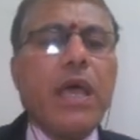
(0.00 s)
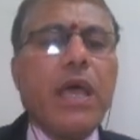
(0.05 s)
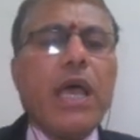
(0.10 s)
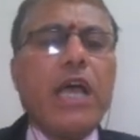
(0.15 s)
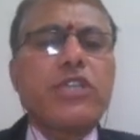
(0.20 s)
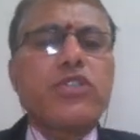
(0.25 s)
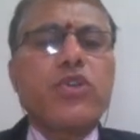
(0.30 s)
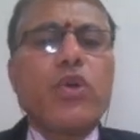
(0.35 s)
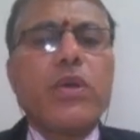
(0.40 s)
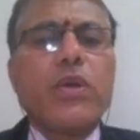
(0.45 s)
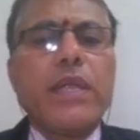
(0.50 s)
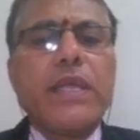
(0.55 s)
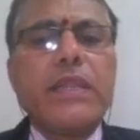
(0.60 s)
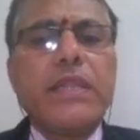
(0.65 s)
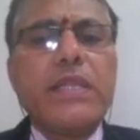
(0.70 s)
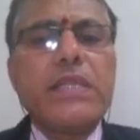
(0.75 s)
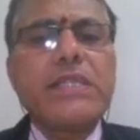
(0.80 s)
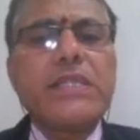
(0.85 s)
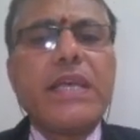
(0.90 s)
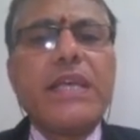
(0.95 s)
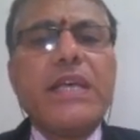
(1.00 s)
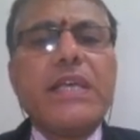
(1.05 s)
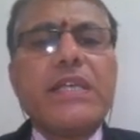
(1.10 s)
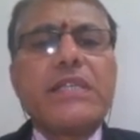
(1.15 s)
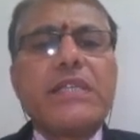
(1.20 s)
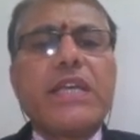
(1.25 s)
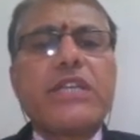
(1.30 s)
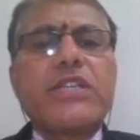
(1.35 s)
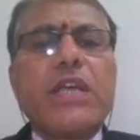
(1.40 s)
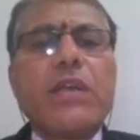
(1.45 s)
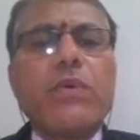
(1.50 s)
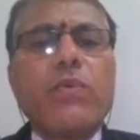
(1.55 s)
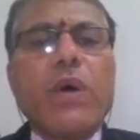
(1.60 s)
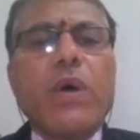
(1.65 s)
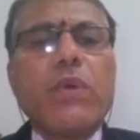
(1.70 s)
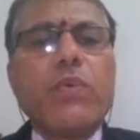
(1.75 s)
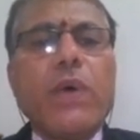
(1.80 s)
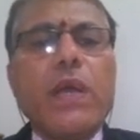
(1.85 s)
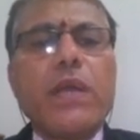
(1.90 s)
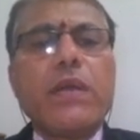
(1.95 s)
as shown in this section
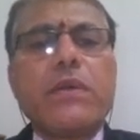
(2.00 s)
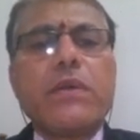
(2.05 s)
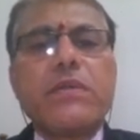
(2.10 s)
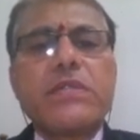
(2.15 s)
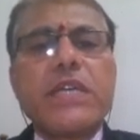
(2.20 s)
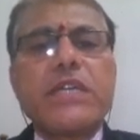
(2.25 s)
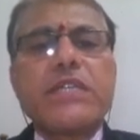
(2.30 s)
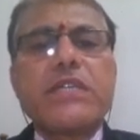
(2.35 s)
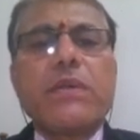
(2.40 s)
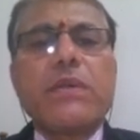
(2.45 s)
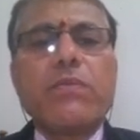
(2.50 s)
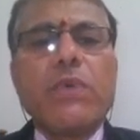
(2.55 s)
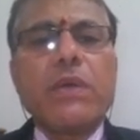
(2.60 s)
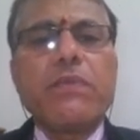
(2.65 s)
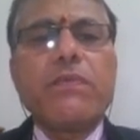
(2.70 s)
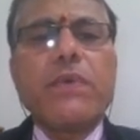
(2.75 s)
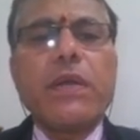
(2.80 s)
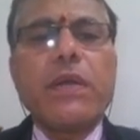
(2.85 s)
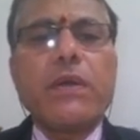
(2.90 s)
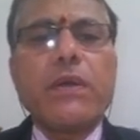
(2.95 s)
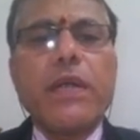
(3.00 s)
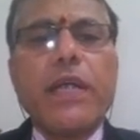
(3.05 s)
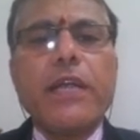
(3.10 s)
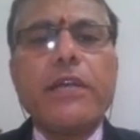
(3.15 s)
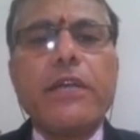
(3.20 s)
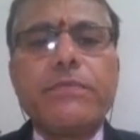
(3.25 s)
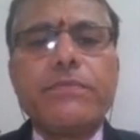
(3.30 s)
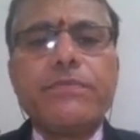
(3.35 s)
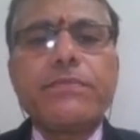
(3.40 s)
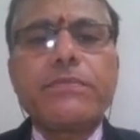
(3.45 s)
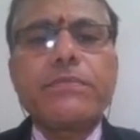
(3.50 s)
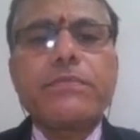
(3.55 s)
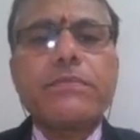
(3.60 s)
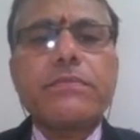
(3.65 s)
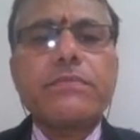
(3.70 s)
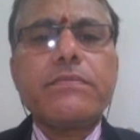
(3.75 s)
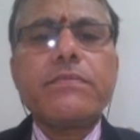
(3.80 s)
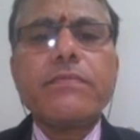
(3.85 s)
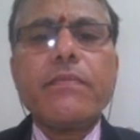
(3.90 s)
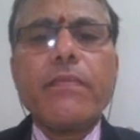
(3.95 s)
1.1, right?
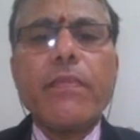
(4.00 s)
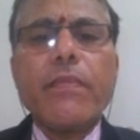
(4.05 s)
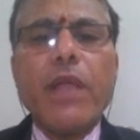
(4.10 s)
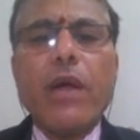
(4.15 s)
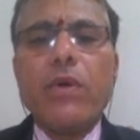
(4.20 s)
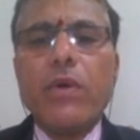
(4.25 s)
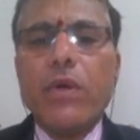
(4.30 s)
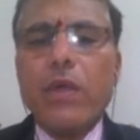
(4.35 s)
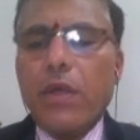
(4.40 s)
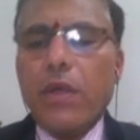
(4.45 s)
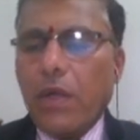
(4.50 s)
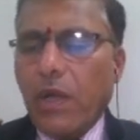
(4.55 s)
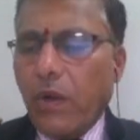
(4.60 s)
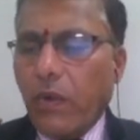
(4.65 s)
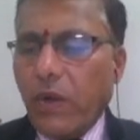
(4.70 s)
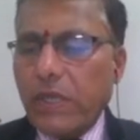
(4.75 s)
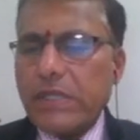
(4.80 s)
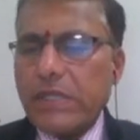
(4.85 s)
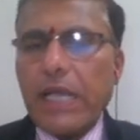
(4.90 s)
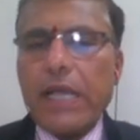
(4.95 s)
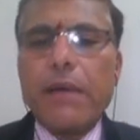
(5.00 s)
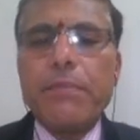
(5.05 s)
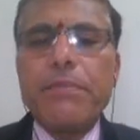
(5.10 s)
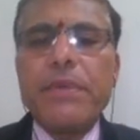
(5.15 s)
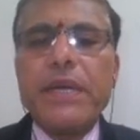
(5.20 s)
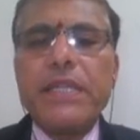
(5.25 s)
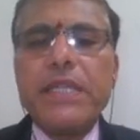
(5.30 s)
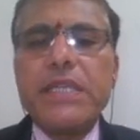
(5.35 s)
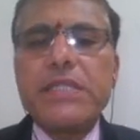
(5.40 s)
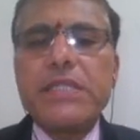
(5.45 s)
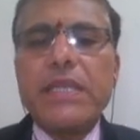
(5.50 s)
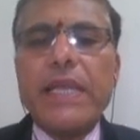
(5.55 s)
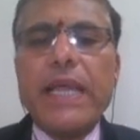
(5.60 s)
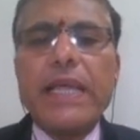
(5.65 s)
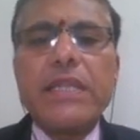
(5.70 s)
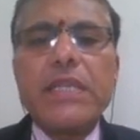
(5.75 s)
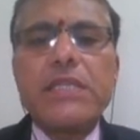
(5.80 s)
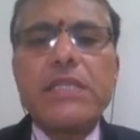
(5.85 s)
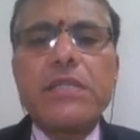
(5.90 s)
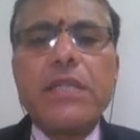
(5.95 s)
Now, once I complete this
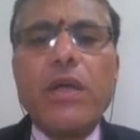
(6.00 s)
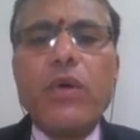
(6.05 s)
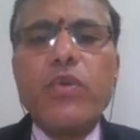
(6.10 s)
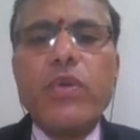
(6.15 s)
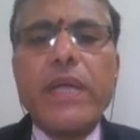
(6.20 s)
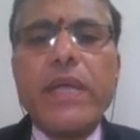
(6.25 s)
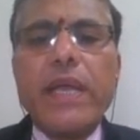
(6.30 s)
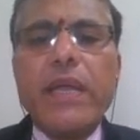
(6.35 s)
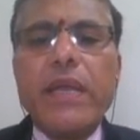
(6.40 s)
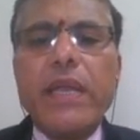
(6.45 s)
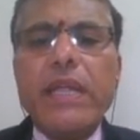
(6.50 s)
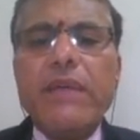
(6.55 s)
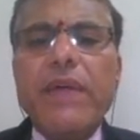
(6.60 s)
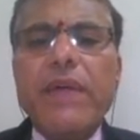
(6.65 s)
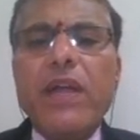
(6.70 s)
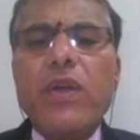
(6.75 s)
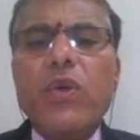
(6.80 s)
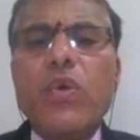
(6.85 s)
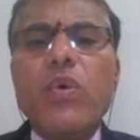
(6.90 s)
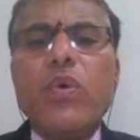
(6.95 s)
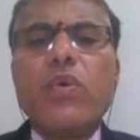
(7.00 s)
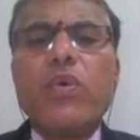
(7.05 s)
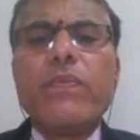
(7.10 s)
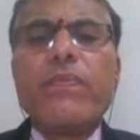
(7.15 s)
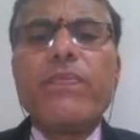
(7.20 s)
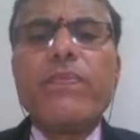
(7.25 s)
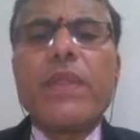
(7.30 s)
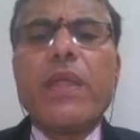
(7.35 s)
like this, now you can even do.